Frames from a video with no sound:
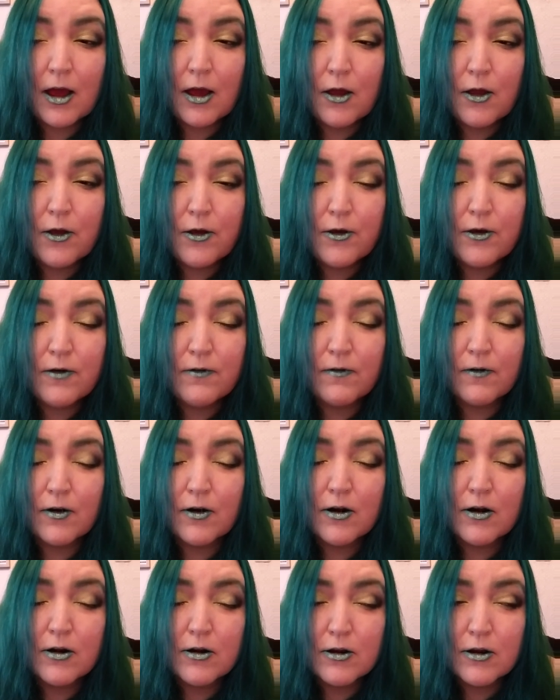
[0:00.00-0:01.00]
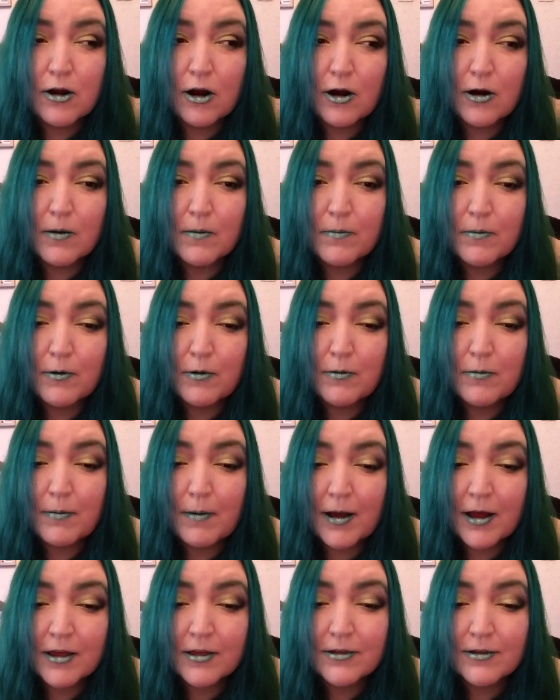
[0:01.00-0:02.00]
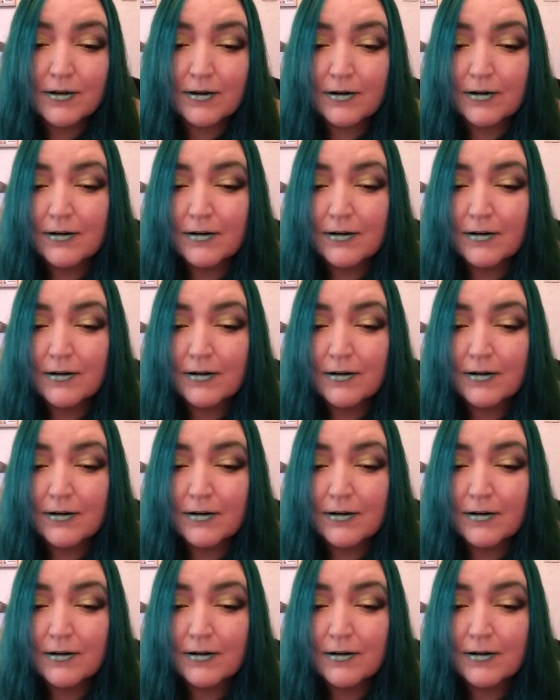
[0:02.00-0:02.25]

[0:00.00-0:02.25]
Hoover Turbo Master.